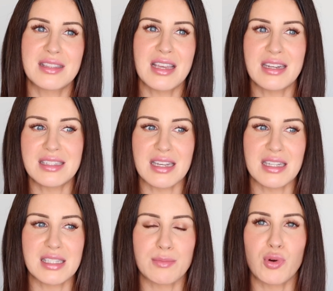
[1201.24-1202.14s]
that
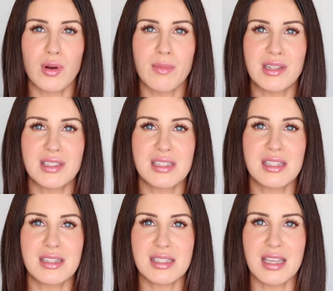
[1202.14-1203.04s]
does more melt into
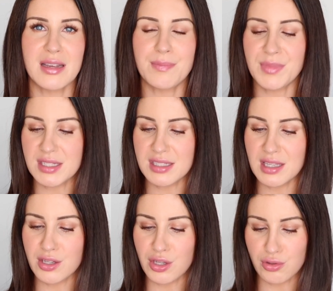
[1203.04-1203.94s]
the skin. This is the
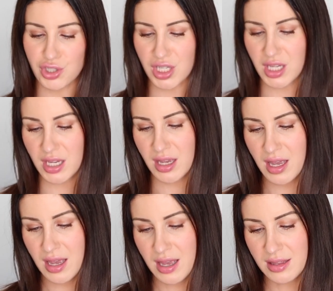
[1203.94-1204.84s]
Gucci.
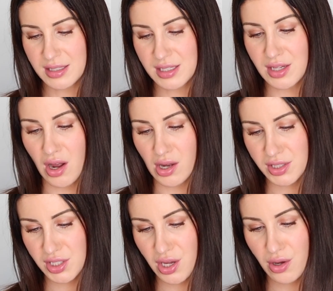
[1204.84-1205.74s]
This is
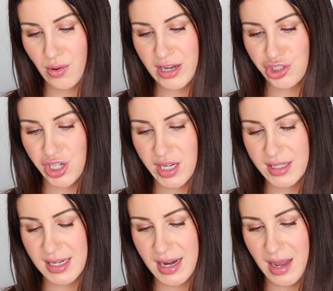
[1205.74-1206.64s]
also a
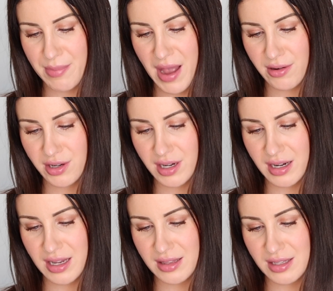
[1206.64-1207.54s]
cheeks and eye powder,
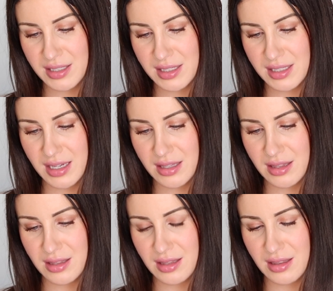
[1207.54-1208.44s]
and this is
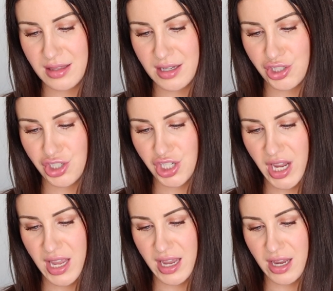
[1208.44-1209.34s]
in the
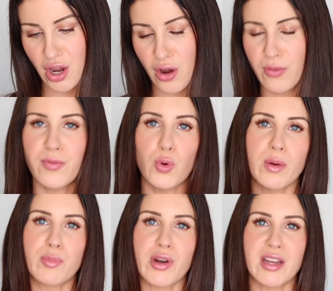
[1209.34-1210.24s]
shade
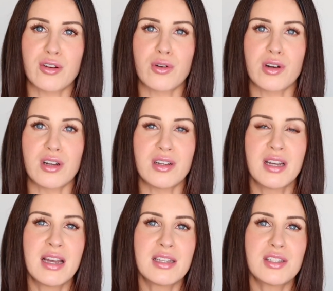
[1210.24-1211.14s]
04 Bright Coral.
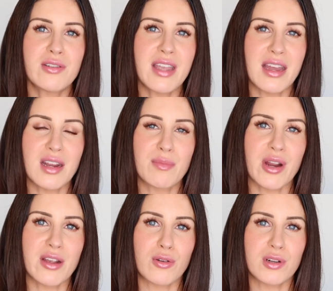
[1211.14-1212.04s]
So again, a
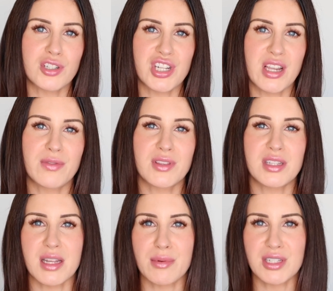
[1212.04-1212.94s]
bright coral shade for the
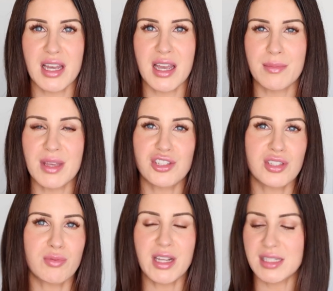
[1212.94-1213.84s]
summertime. That's
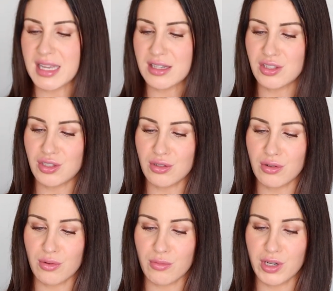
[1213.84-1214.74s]
just what I tend
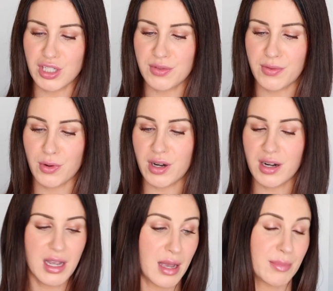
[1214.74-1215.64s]
to reach
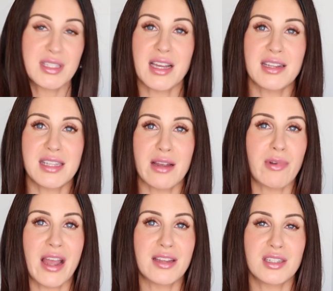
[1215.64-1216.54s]
for, besides that
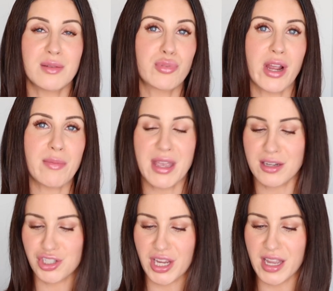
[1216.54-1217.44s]
random bright pink
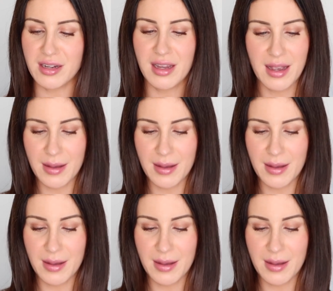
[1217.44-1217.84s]
shade.